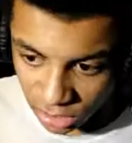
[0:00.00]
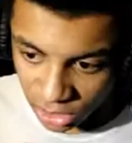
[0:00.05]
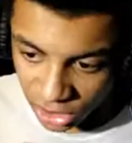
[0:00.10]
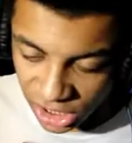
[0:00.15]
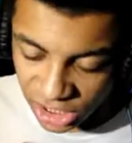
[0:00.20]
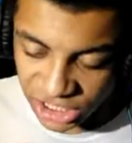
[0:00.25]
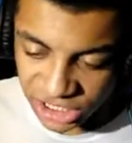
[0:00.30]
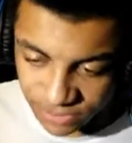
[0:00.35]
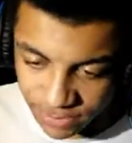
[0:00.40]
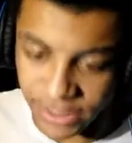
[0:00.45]
You
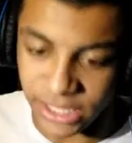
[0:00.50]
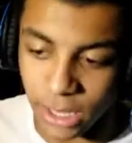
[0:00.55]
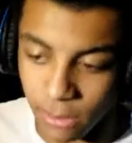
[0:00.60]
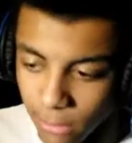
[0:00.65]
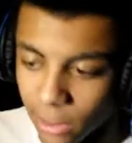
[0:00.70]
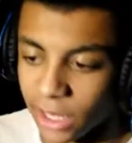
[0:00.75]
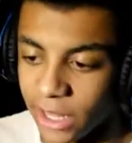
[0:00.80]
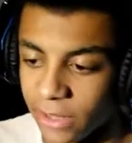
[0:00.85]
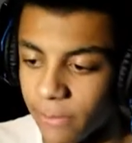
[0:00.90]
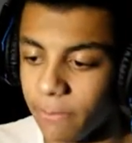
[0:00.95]
need to speed up,
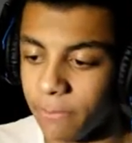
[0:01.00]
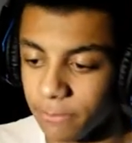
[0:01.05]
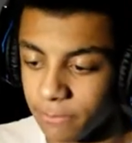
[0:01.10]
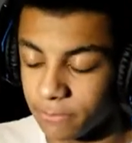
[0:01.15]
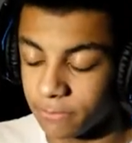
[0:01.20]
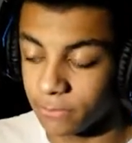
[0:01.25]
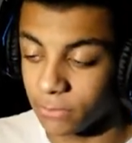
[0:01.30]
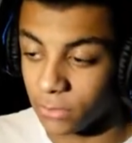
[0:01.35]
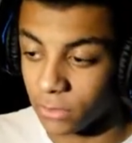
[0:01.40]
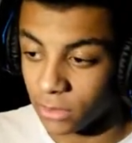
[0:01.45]
Liam.
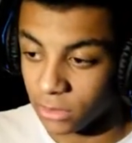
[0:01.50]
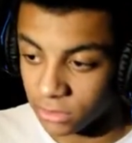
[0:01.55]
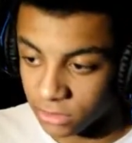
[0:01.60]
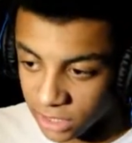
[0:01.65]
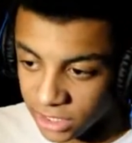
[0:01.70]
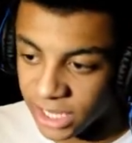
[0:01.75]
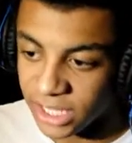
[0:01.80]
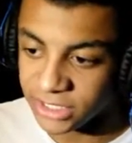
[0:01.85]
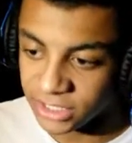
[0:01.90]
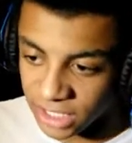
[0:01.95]

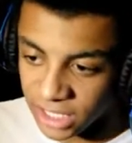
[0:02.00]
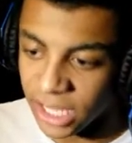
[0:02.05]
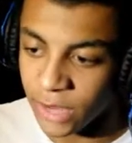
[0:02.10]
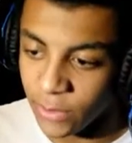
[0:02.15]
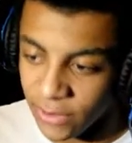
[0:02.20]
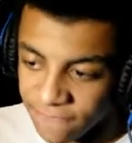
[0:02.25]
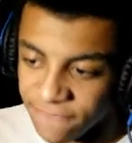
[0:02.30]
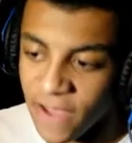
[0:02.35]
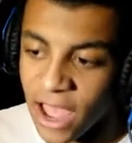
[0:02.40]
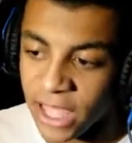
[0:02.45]
Today's the day
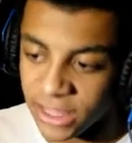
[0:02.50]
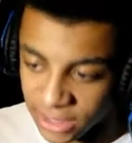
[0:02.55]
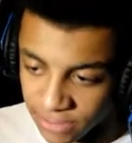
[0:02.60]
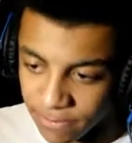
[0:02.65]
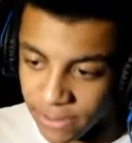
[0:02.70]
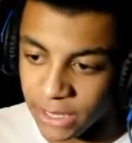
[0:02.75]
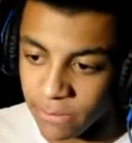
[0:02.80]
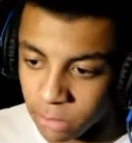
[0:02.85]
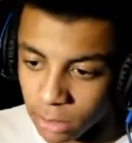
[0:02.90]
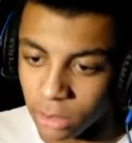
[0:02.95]
we find the
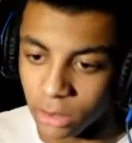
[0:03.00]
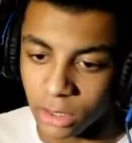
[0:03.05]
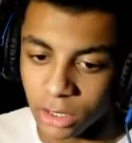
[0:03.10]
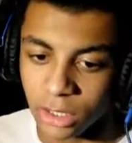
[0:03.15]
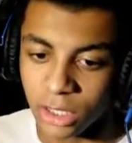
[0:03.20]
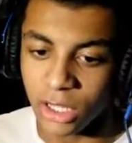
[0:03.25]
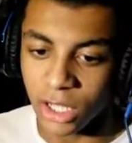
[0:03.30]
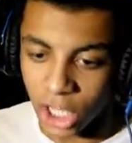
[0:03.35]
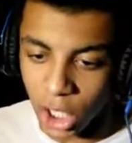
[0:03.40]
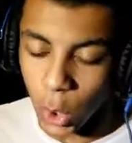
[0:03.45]
people
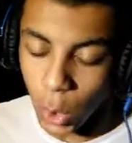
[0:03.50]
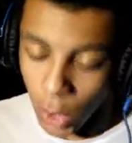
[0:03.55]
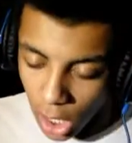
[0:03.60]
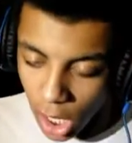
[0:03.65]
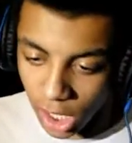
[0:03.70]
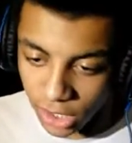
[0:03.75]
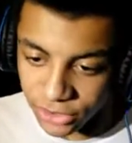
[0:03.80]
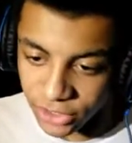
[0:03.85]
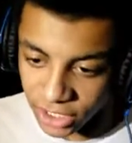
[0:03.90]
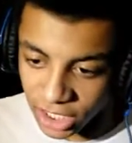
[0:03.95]
who are
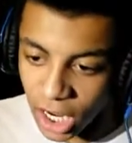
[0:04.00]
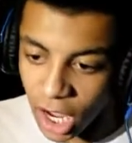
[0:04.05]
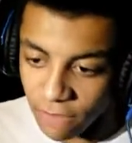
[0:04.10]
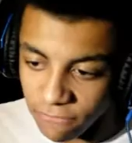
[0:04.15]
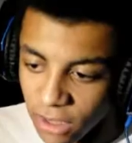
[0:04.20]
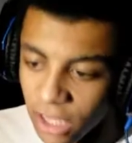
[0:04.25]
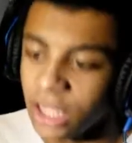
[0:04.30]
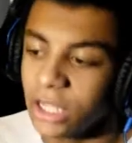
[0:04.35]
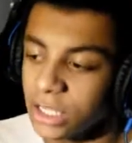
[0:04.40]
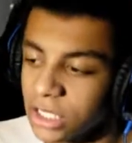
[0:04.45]

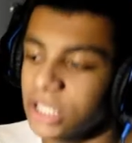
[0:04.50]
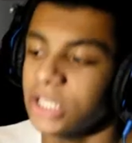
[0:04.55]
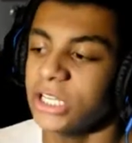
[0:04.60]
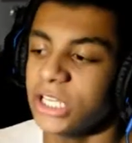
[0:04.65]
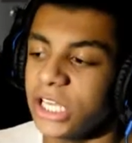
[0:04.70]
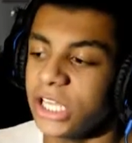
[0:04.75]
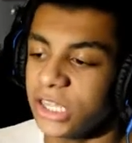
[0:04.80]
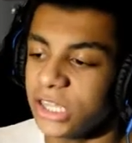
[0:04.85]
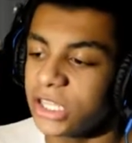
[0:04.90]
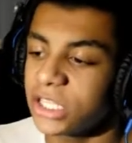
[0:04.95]
undercover
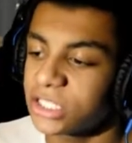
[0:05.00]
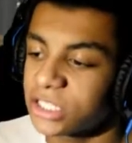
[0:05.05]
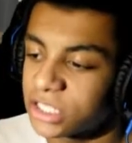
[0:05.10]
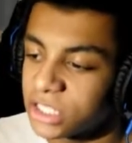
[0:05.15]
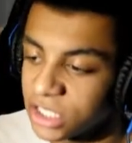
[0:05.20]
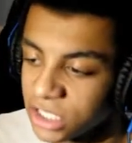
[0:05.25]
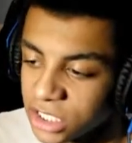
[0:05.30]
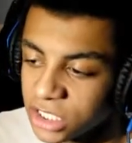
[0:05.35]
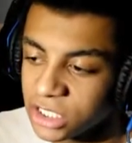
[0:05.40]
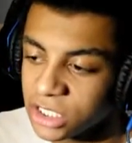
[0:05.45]
in this